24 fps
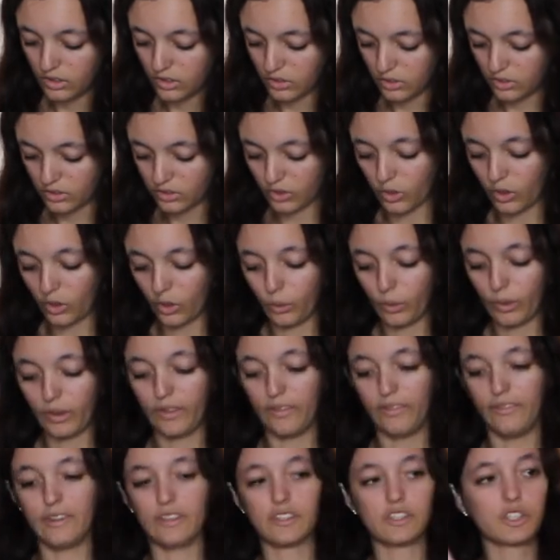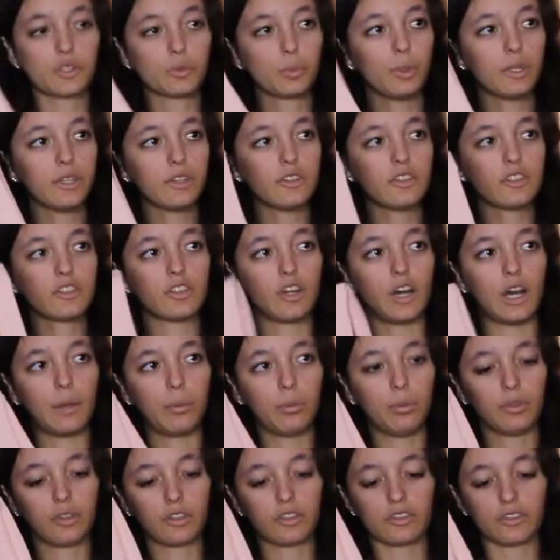So this is what the
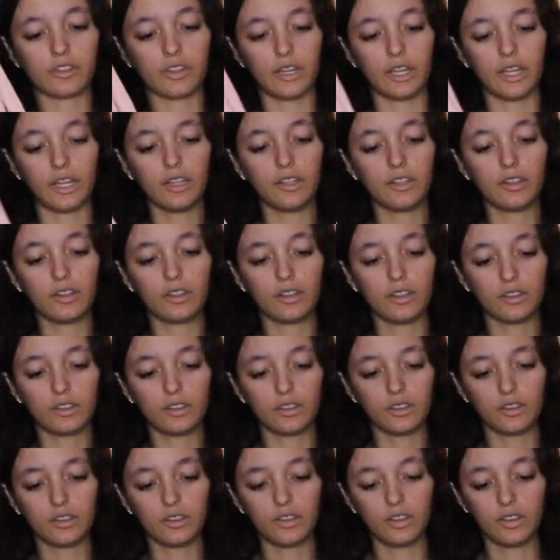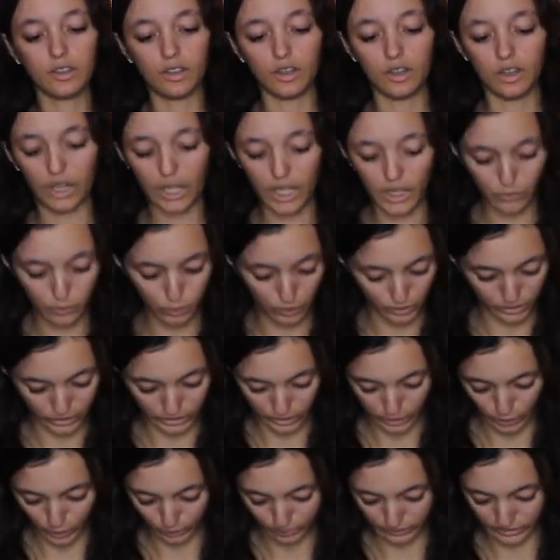top looks like. I
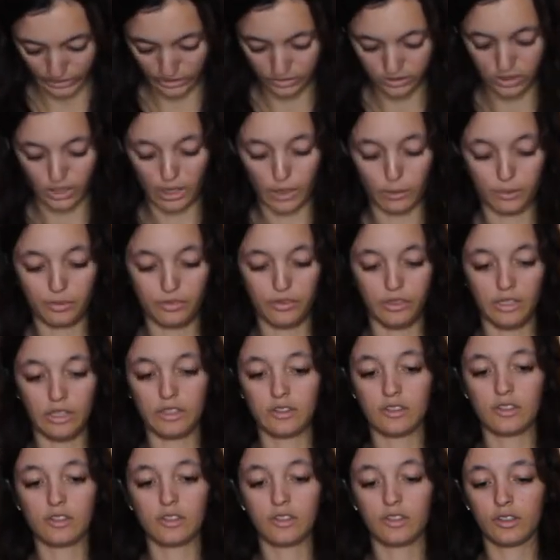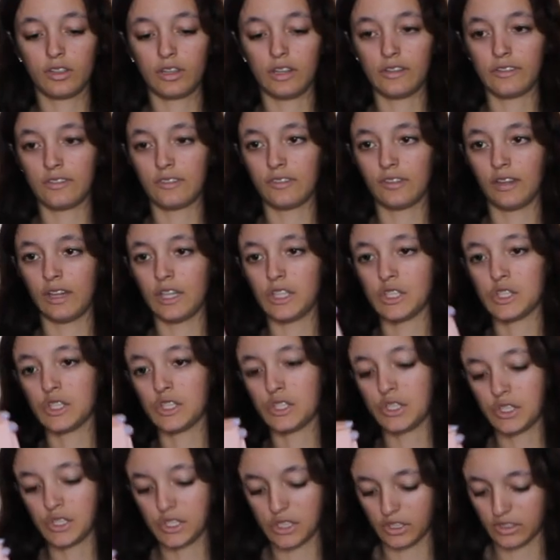really hope that top fits because I
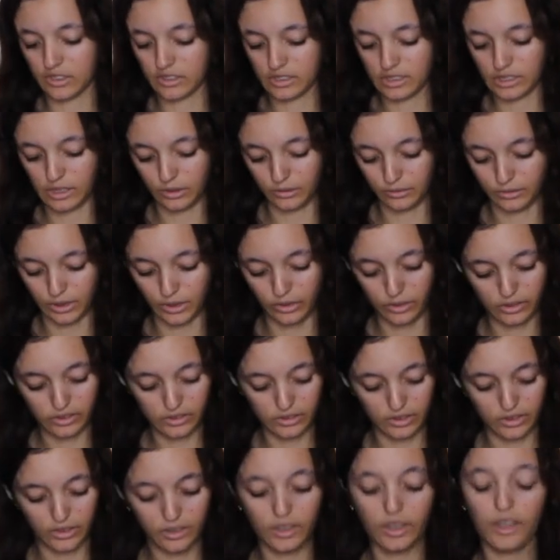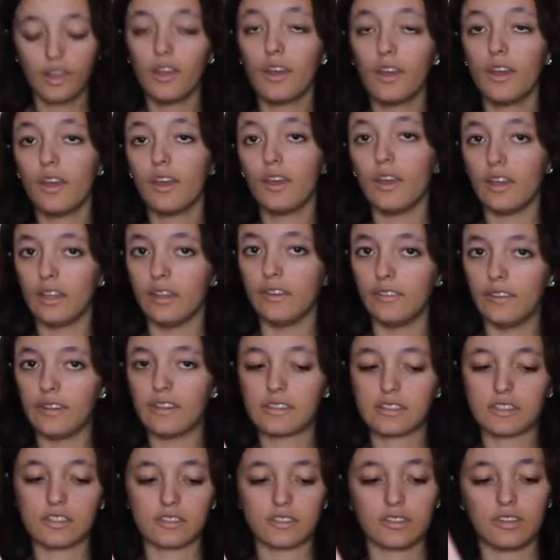just now am noticing
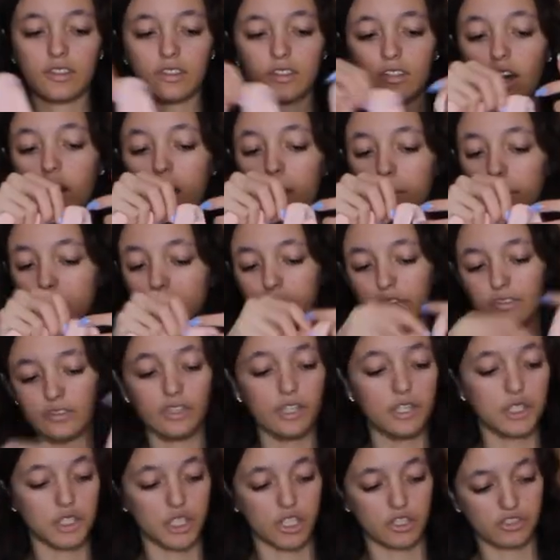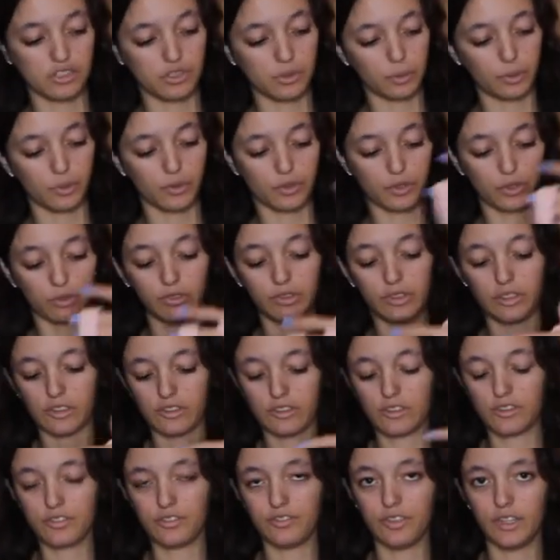this is the top isn't adjustable so if it
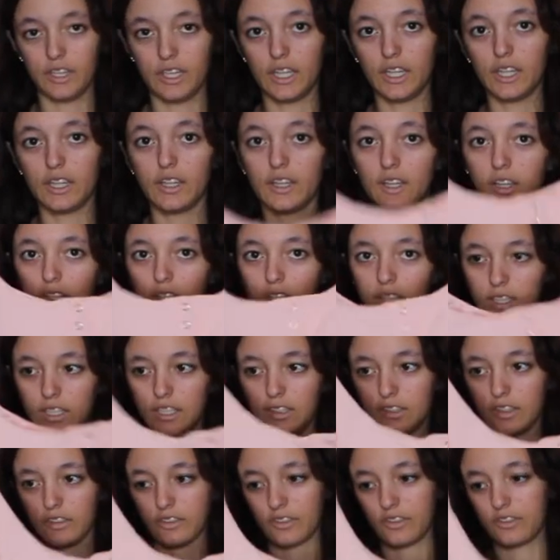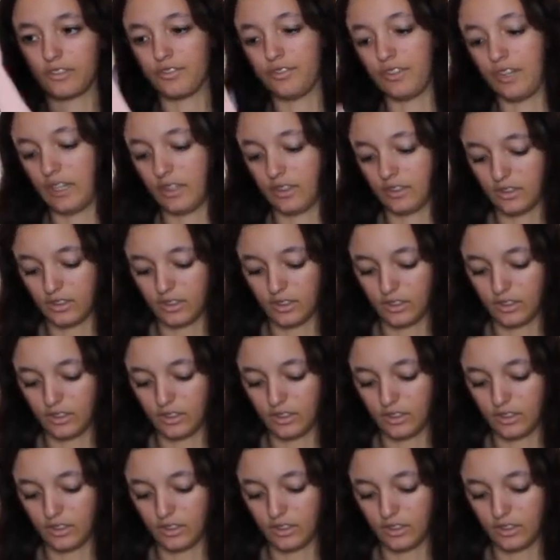doesn't fit it doesn't fit